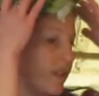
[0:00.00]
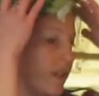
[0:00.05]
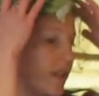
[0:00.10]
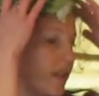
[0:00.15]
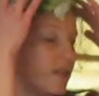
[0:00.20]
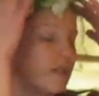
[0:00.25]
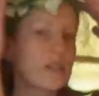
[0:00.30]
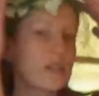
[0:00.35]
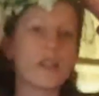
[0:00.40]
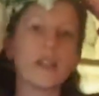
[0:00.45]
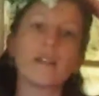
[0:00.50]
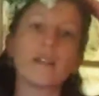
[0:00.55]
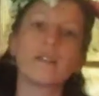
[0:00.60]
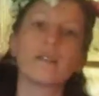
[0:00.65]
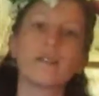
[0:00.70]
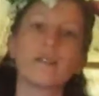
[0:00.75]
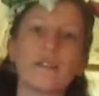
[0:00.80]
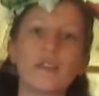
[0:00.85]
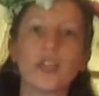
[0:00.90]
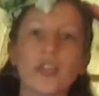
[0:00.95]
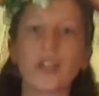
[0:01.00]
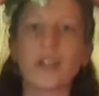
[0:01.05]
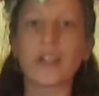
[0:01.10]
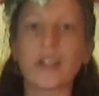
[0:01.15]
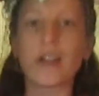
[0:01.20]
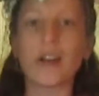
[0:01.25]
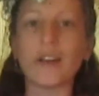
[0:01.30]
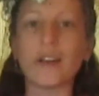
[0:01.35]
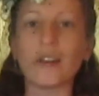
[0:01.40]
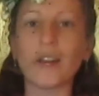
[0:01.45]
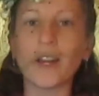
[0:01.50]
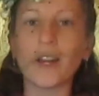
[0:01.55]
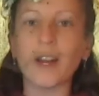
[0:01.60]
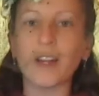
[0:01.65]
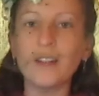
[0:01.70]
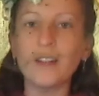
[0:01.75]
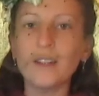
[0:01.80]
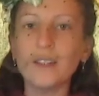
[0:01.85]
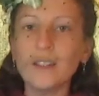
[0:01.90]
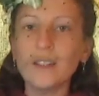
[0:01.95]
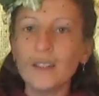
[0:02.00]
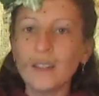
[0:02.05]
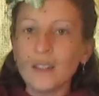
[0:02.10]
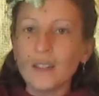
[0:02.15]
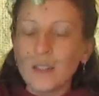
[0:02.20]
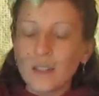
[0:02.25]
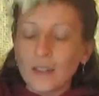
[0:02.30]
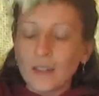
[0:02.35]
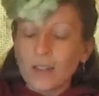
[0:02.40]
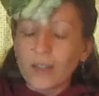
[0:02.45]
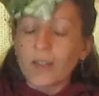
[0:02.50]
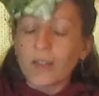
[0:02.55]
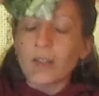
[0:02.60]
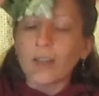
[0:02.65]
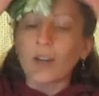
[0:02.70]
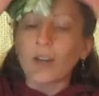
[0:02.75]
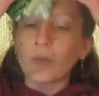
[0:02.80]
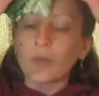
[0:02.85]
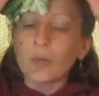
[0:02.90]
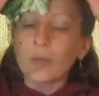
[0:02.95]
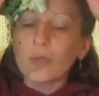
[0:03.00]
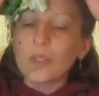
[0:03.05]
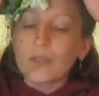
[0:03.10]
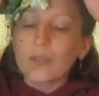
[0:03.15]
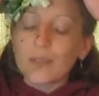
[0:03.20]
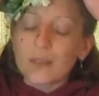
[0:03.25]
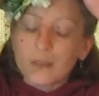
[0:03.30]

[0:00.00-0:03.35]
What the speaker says: sit gently on your head. Whoops.